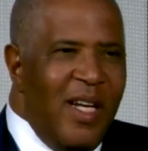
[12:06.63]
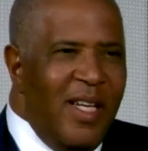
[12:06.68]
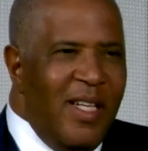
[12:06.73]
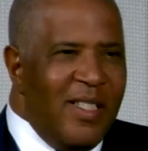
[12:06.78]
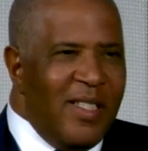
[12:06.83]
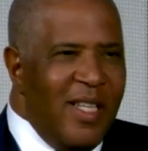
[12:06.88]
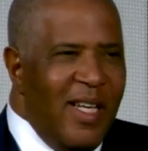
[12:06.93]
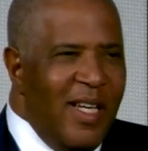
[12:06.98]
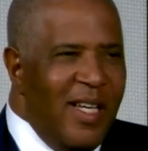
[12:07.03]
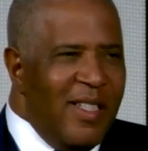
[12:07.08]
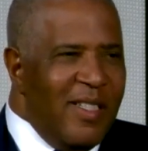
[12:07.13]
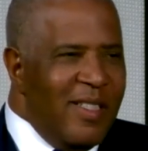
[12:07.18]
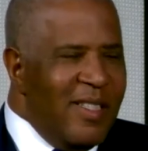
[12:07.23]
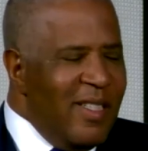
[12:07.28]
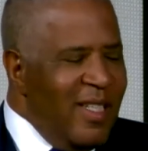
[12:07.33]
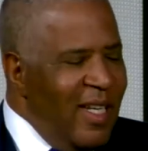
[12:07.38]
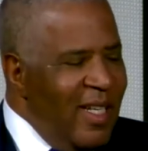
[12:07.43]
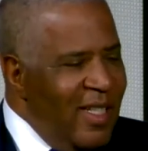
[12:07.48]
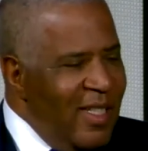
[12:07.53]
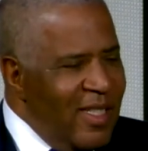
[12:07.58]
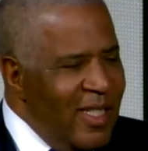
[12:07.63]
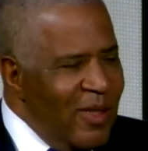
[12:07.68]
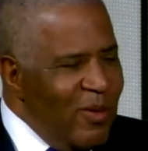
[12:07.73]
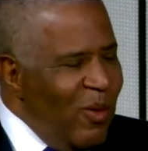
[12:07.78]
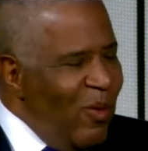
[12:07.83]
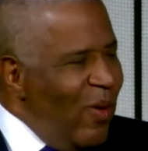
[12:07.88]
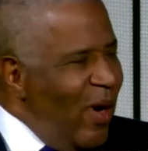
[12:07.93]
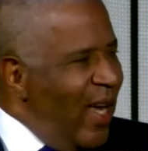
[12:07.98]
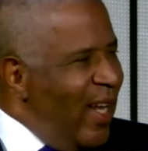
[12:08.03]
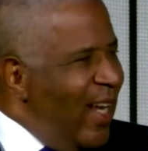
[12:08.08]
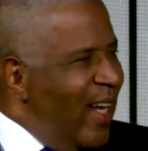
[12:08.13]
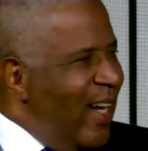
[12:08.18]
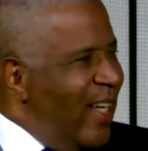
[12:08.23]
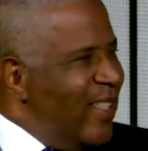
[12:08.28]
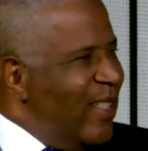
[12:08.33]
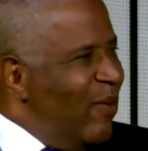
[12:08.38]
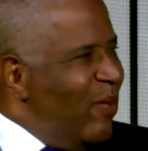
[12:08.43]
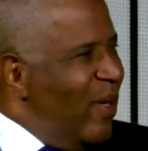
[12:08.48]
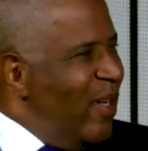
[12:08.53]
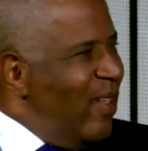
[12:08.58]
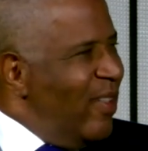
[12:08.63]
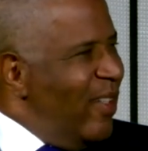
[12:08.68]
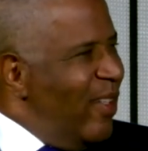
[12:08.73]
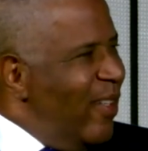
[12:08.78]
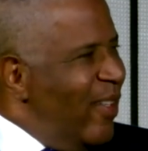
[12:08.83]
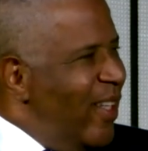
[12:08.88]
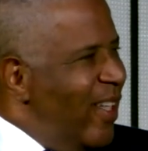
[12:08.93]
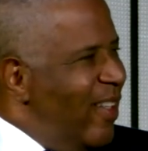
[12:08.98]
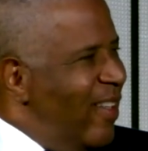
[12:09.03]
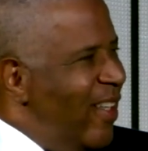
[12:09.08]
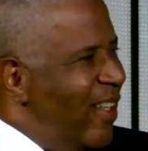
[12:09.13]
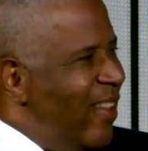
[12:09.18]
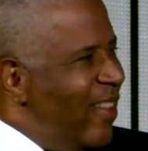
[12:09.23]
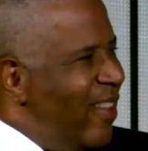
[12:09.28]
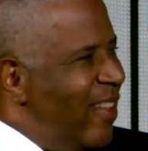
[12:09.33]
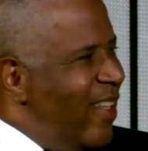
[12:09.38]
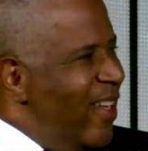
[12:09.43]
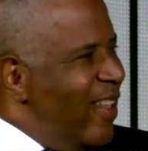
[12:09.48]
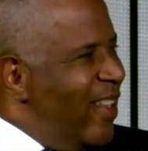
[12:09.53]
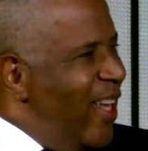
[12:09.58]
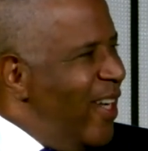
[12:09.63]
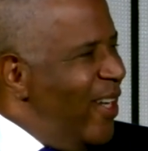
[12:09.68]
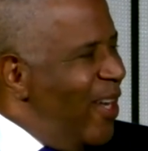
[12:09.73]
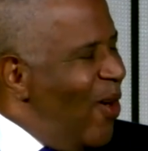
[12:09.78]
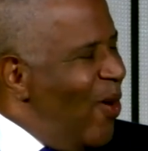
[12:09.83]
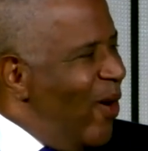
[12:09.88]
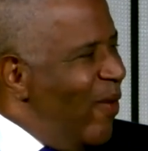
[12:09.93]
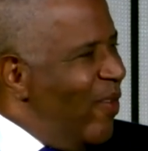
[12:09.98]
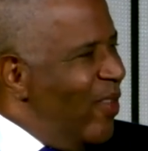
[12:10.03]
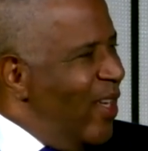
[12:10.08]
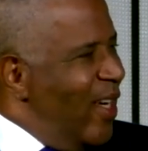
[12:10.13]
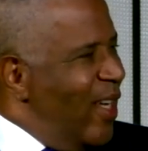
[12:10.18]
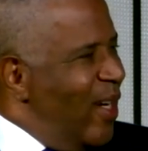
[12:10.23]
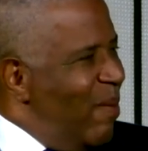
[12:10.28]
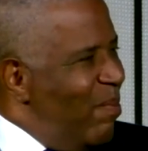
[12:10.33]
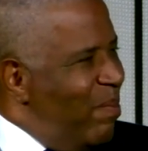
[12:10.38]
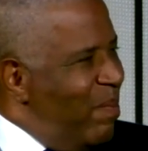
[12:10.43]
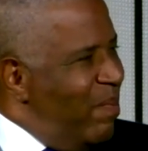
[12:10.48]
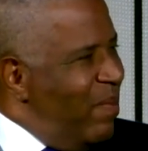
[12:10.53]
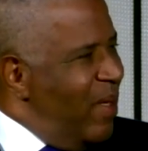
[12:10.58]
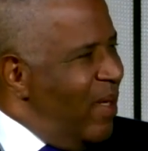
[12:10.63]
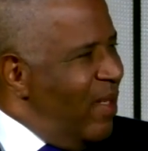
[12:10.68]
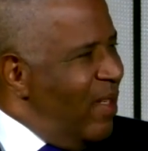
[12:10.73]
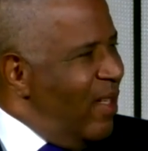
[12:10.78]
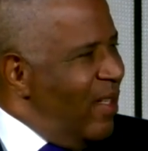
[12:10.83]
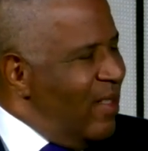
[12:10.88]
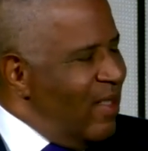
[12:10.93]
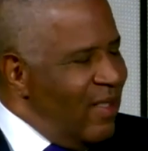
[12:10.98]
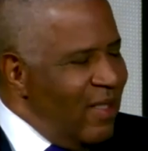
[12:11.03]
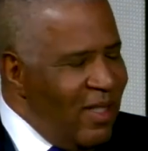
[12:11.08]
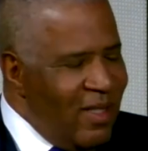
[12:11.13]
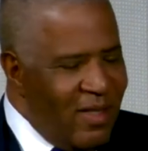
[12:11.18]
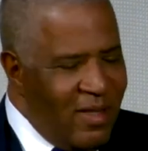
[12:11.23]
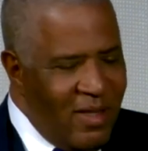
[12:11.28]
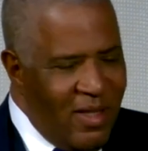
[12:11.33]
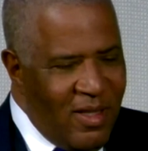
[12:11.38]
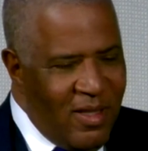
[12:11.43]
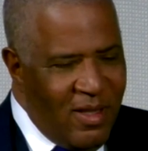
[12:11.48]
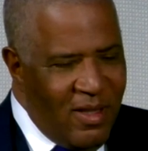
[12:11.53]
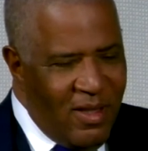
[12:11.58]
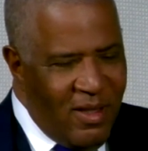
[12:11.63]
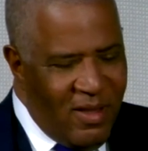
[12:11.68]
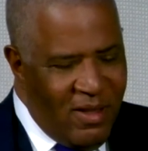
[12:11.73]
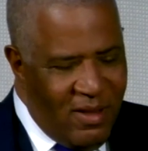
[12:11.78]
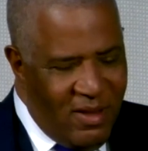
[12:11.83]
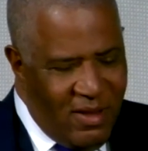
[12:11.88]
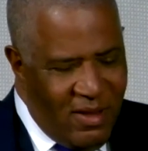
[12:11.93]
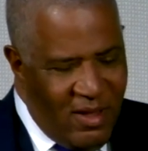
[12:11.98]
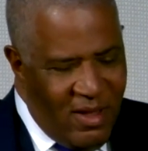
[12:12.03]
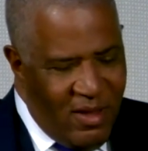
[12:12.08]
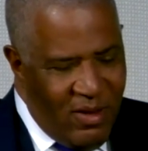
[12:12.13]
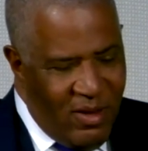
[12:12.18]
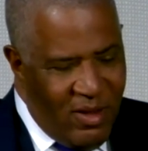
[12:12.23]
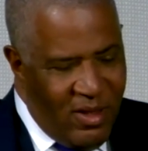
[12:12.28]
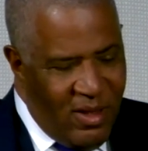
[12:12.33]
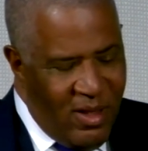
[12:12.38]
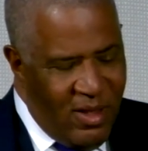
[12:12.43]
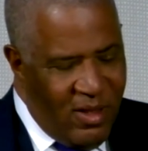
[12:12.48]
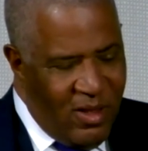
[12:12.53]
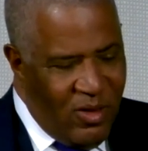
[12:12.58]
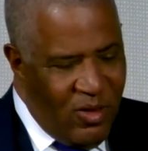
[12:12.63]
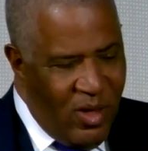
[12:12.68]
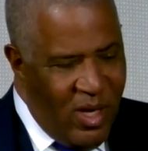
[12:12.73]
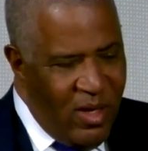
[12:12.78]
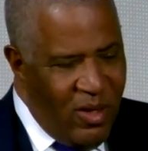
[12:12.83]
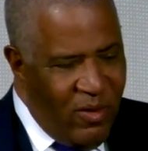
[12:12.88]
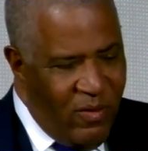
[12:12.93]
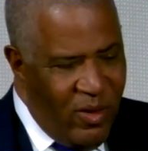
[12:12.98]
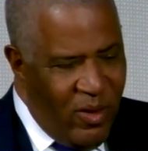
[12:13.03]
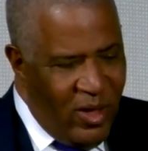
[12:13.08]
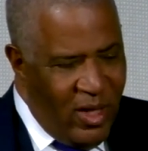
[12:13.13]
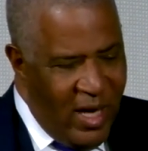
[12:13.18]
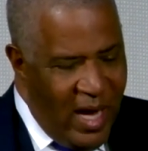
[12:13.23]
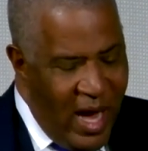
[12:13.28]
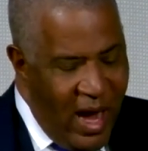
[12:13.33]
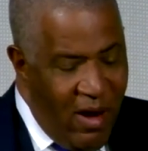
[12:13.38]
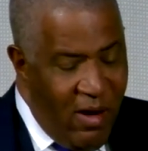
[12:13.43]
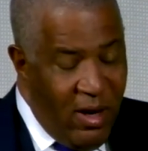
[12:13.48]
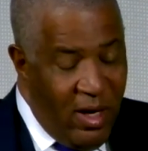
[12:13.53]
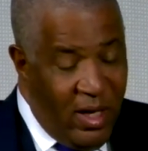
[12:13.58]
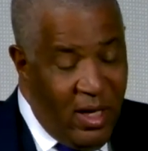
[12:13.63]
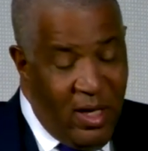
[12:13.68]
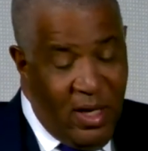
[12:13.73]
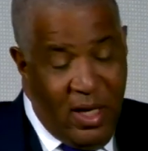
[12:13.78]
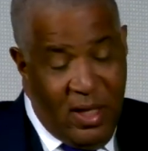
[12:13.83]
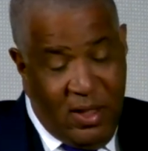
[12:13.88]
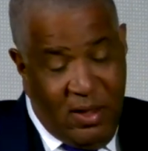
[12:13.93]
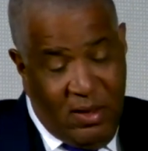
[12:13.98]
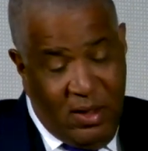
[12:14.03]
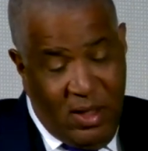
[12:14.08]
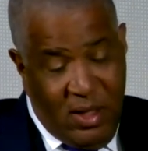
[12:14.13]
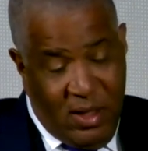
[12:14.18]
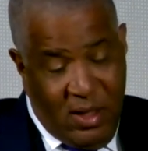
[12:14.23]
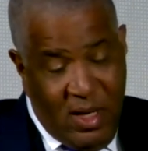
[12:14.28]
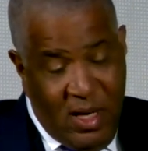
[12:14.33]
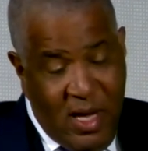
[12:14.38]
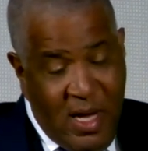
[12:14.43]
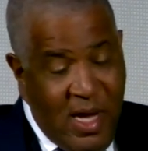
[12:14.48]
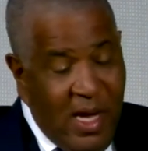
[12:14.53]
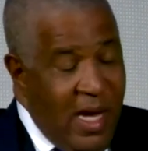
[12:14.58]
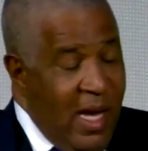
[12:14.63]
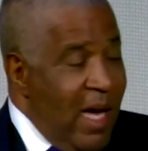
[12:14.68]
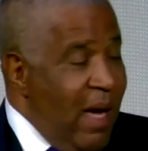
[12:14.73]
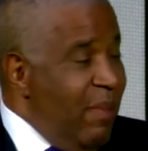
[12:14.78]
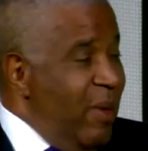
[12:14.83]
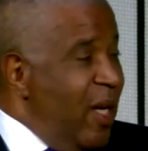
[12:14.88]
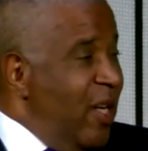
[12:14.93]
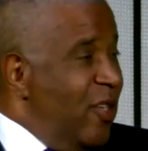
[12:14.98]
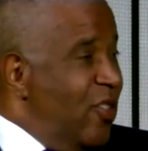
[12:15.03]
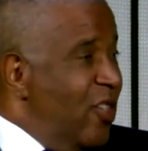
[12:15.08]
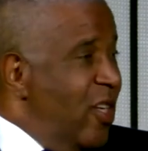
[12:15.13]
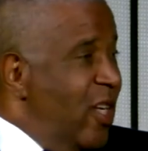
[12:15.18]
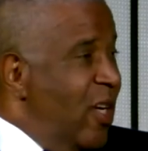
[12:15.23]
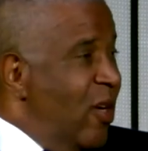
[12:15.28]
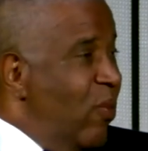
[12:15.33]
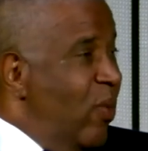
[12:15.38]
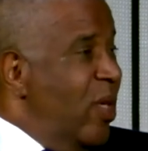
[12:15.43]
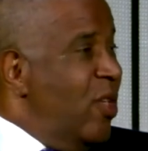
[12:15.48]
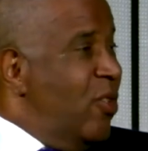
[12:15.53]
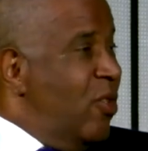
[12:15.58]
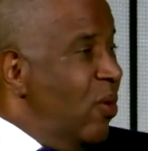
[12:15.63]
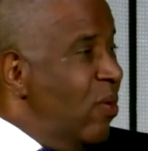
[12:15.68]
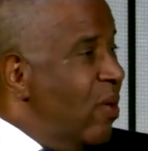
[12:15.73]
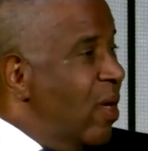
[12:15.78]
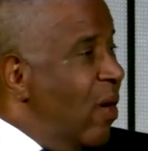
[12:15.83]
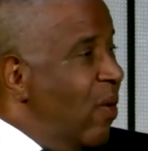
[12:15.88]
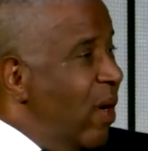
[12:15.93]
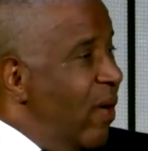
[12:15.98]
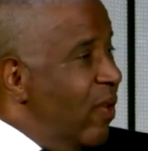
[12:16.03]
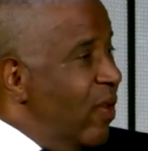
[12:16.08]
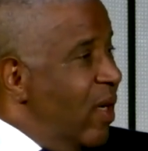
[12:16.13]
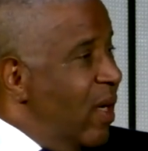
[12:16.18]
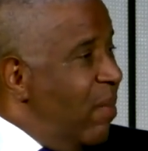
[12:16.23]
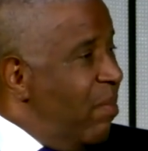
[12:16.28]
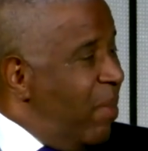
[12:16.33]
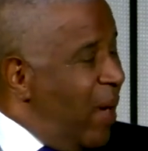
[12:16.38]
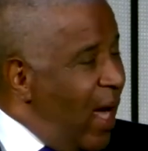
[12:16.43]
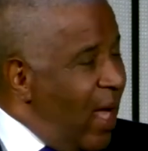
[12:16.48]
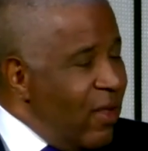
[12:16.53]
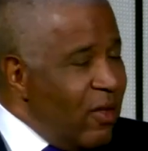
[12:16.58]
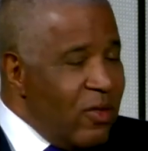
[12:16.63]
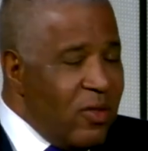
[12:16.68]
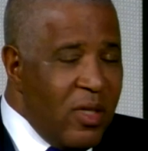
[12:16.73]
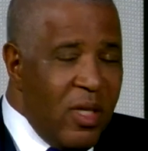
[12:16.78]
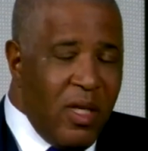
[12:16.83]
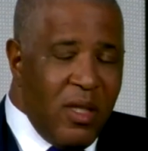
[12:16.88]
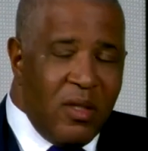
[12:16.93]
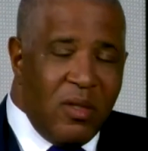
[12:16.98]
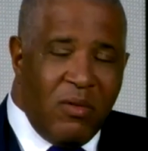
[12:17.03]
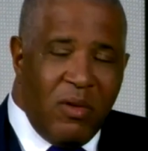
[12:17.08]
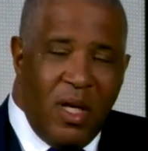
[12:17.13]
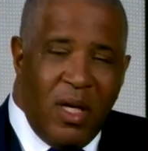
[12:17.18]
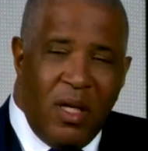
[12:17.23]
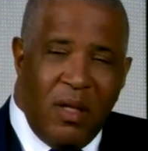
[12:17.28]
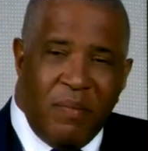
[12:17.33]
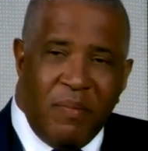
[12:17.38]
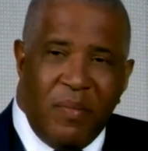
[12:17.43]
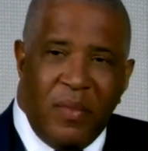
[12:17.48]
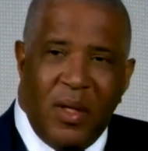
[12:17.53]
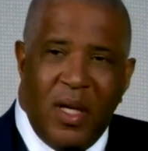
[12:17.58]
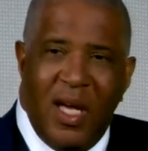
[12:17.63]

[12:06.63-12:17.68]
And he says, uh, he says, well, why not? I said, well, you know, they, they think they know everything, and it, it's, it's, it's, it's, you know, it's, it's, and they're really arrogant. I said, look, I'm an engineer. We do know everything. It bothers us, mm. right?